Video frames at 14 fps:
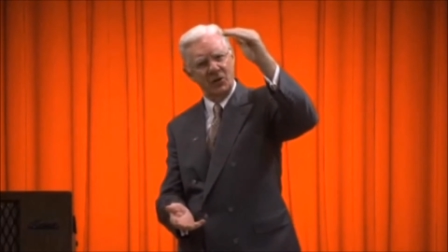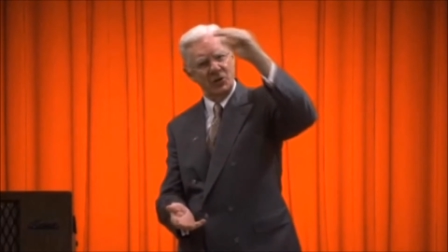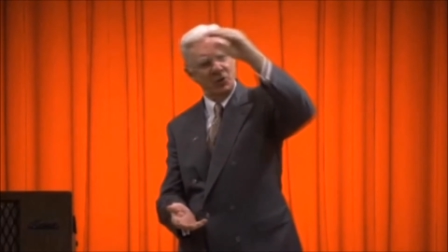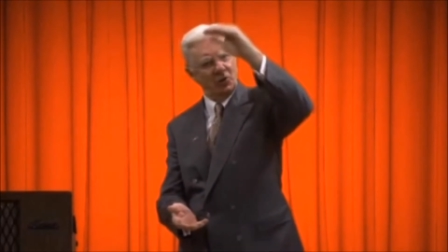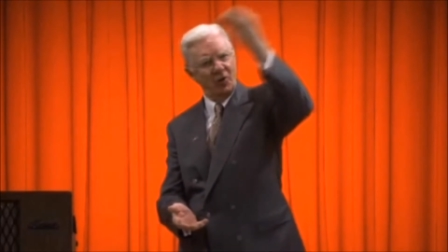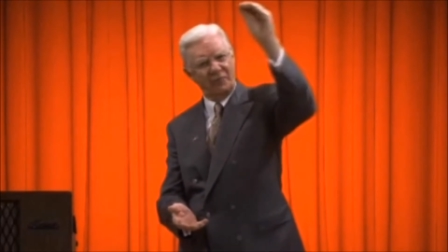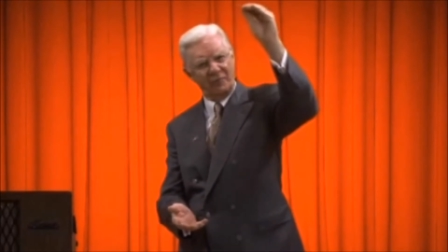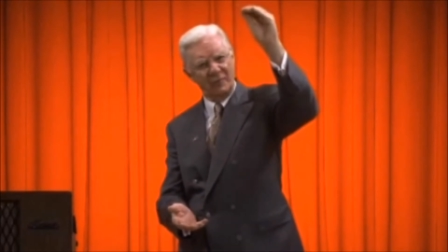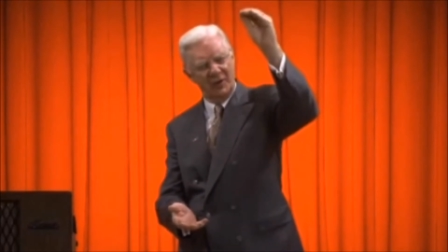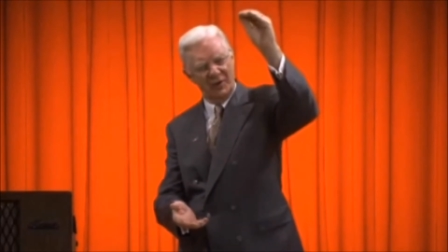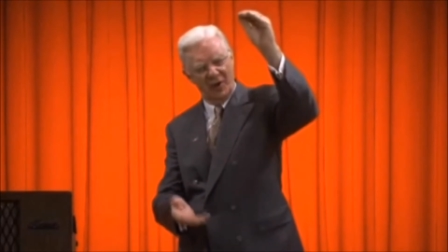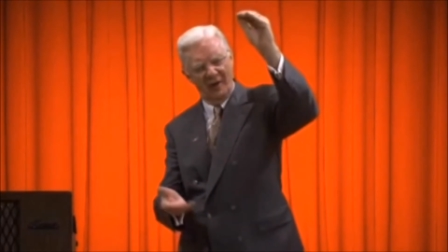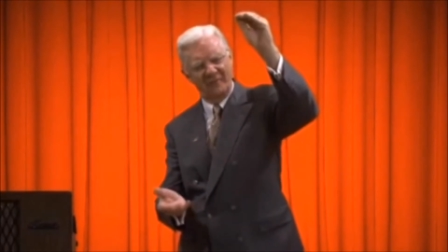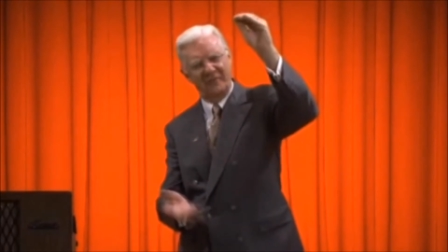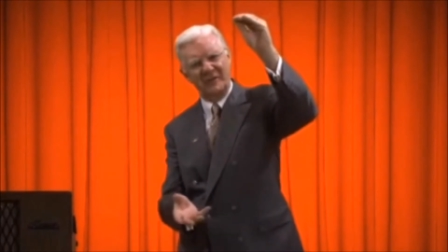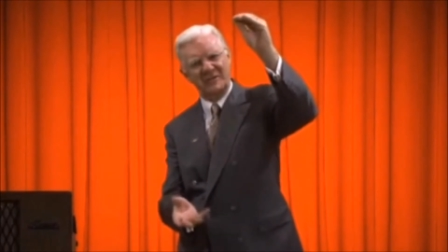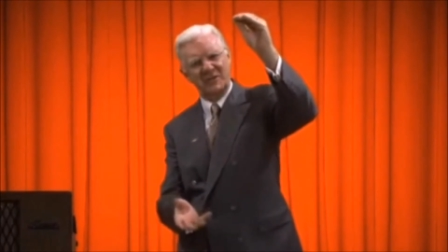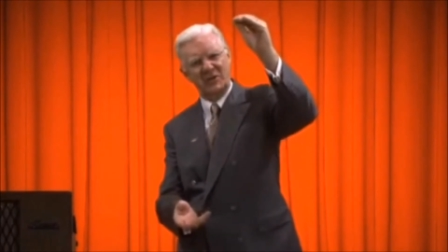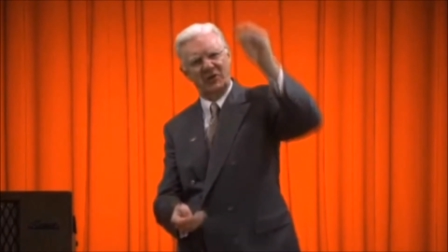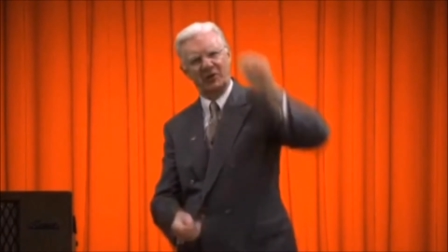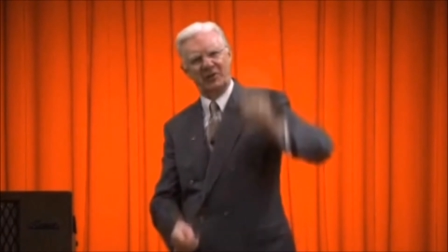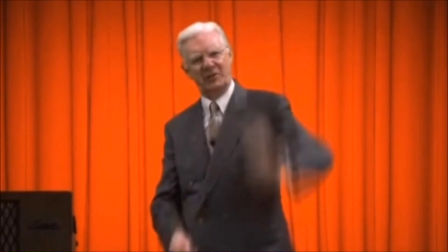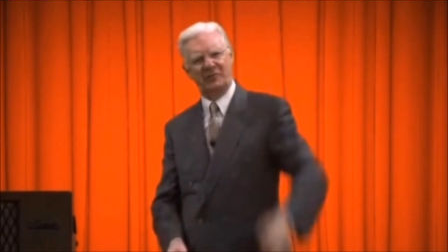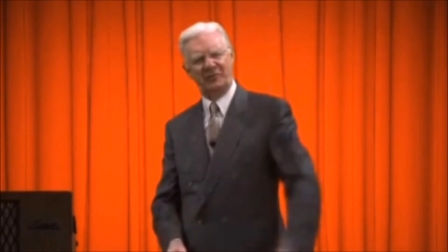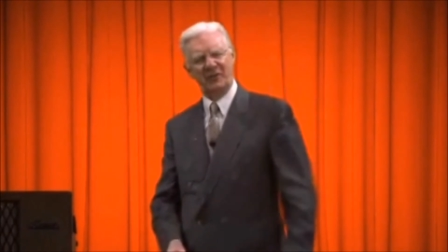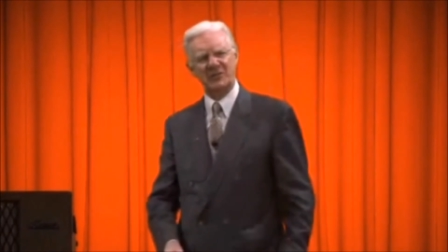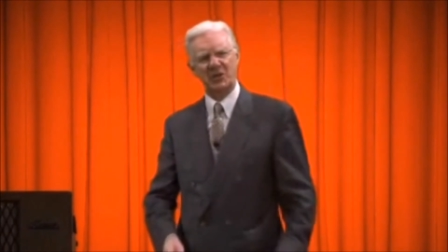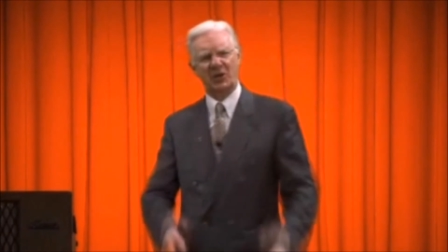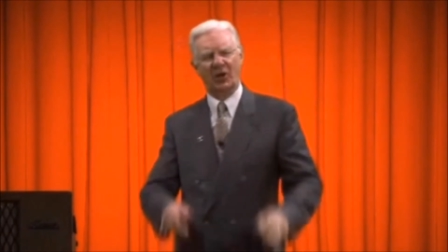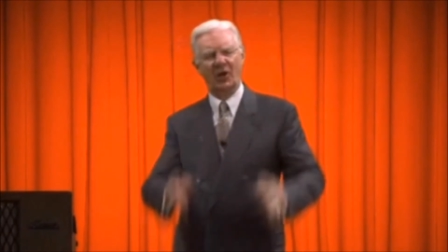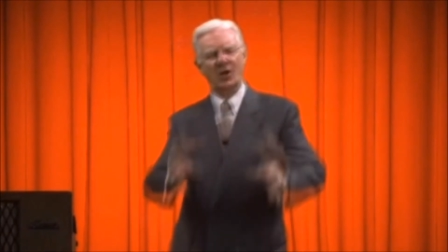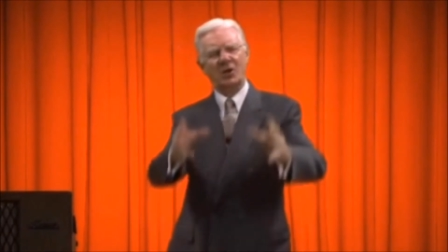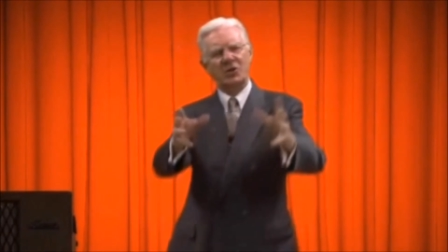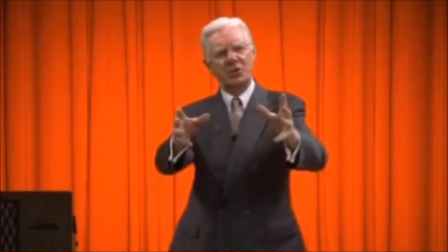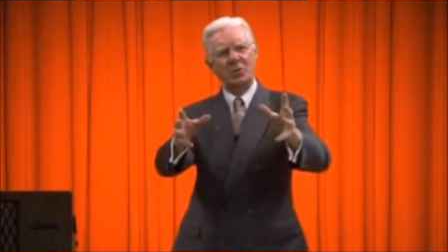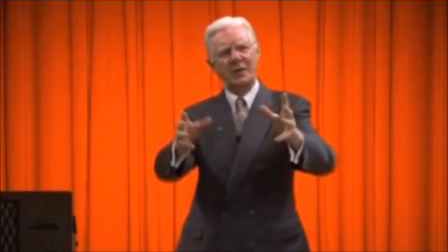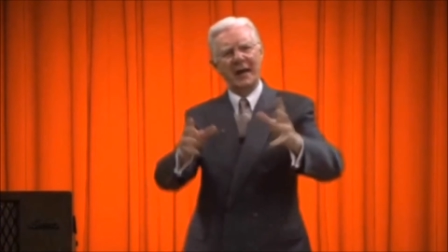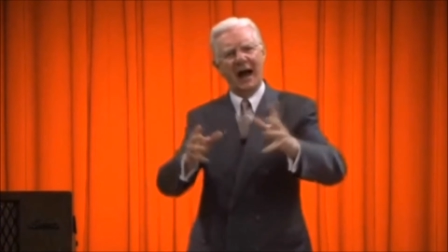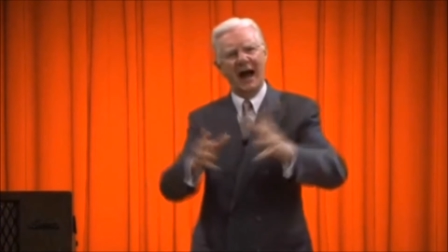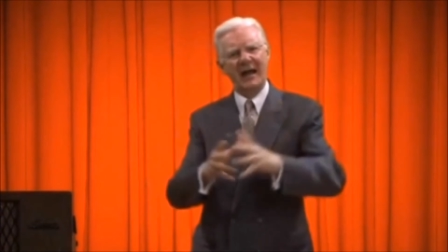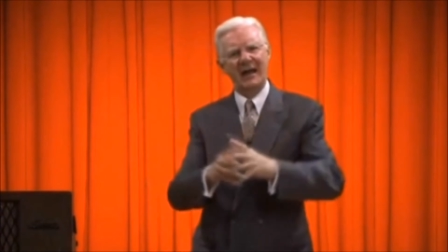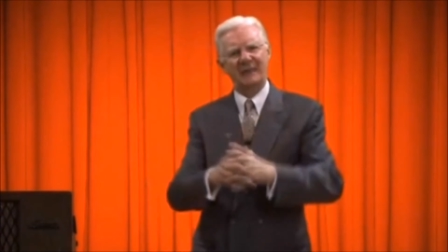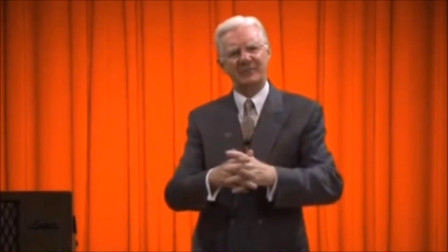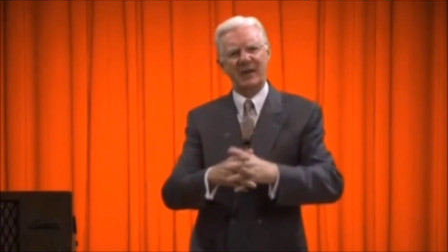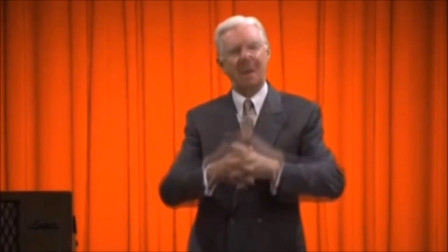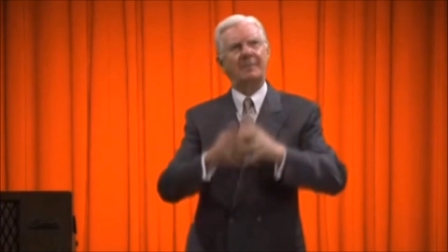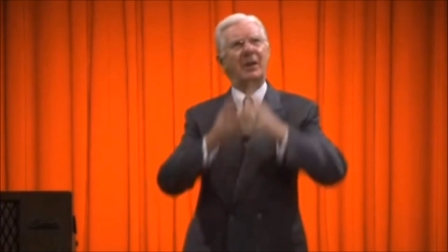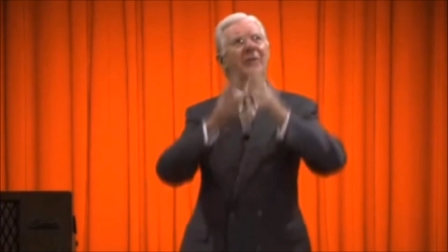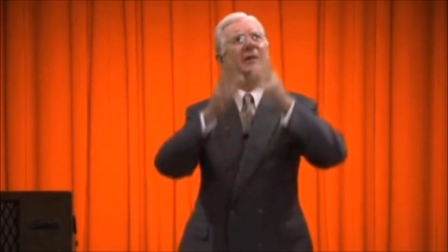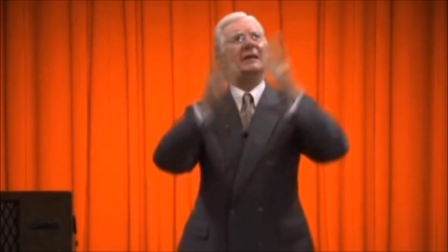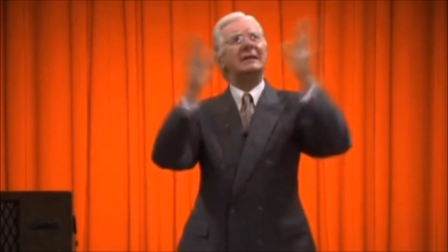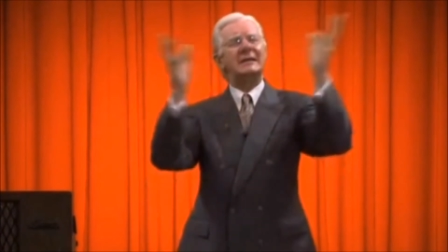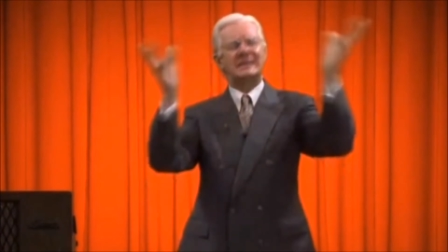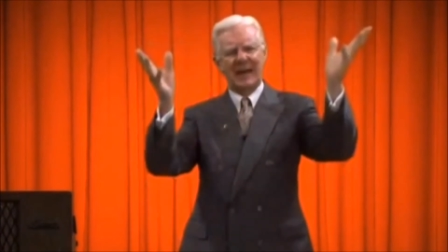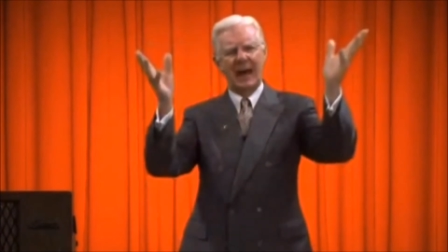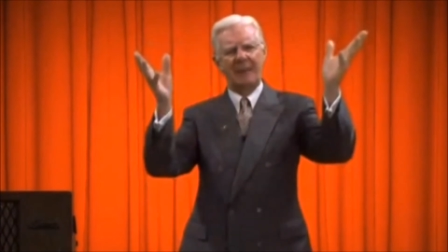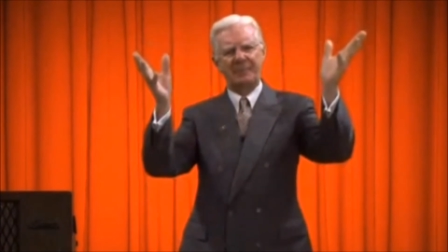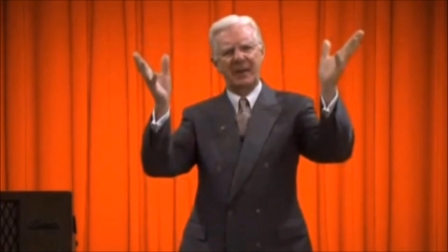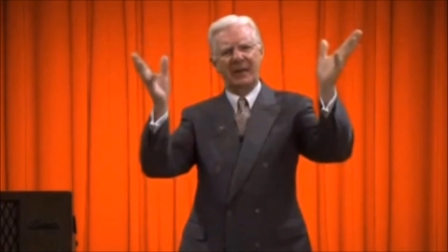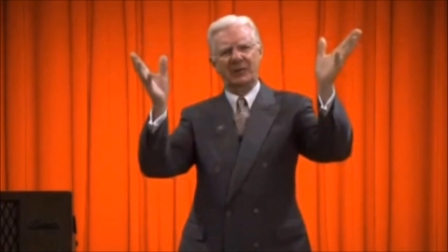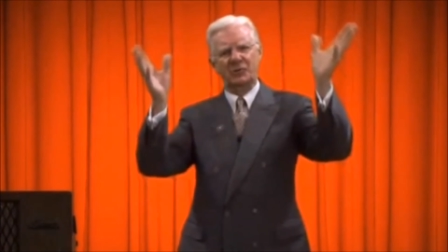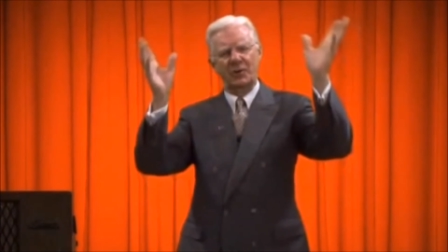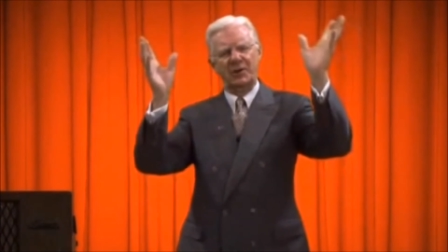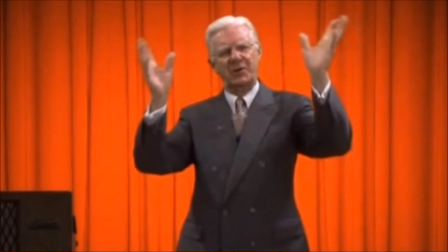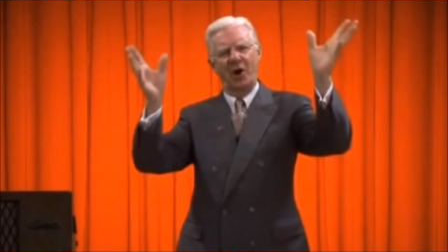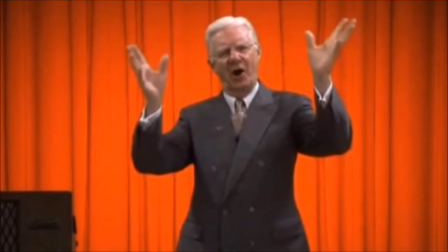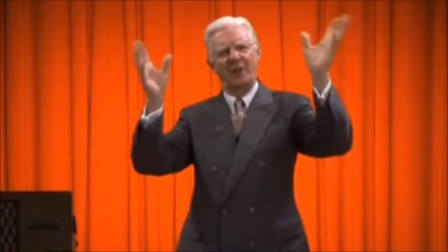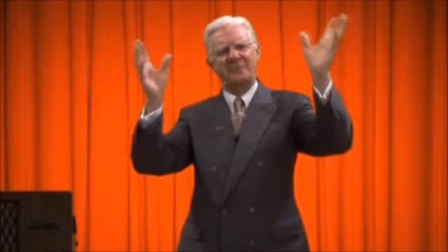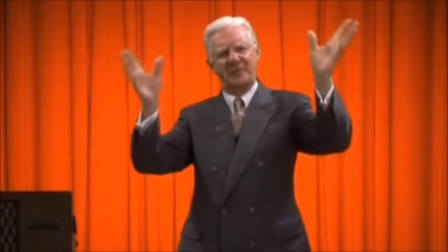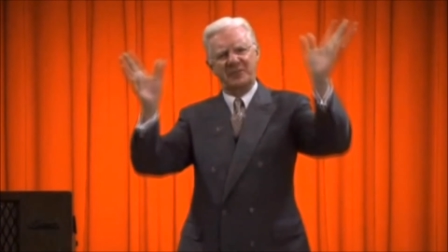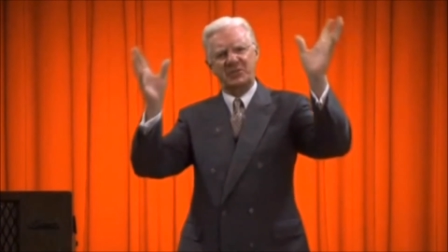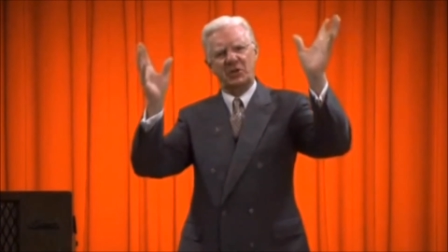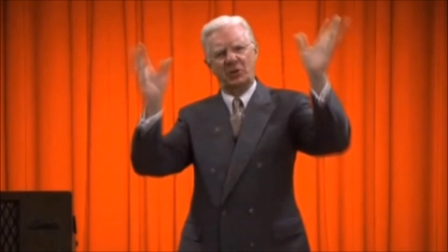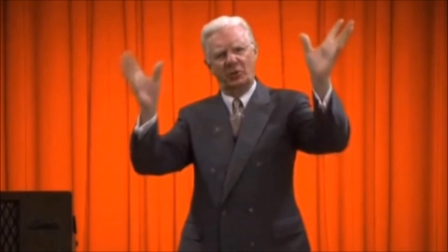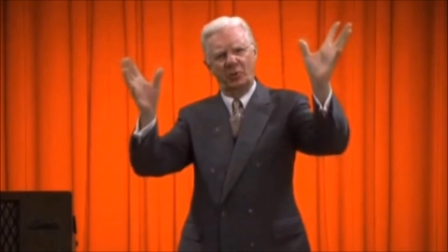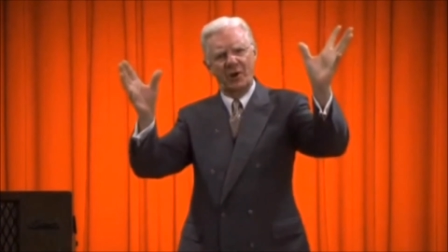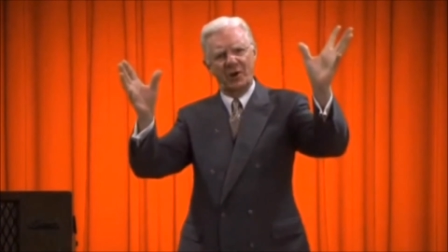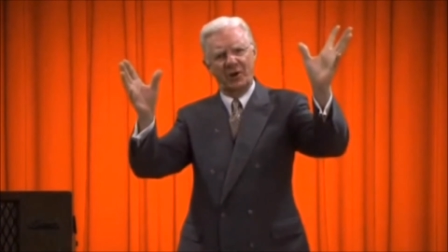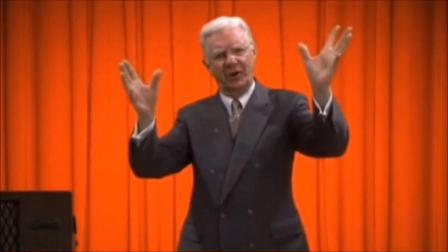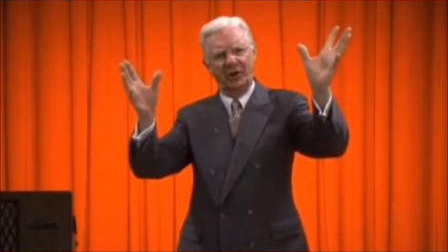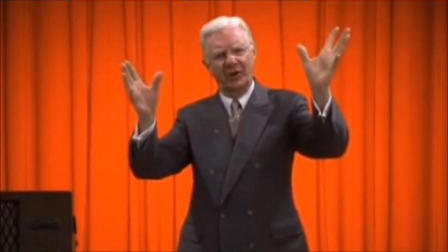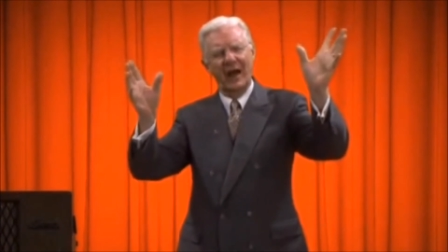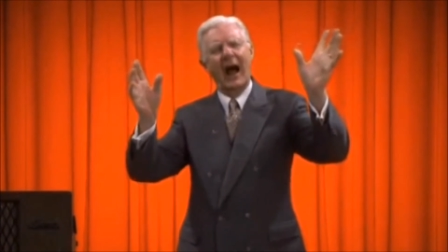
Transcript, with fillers: You go from the non physical to the physical. You and I have the ability to tap into a non physical world,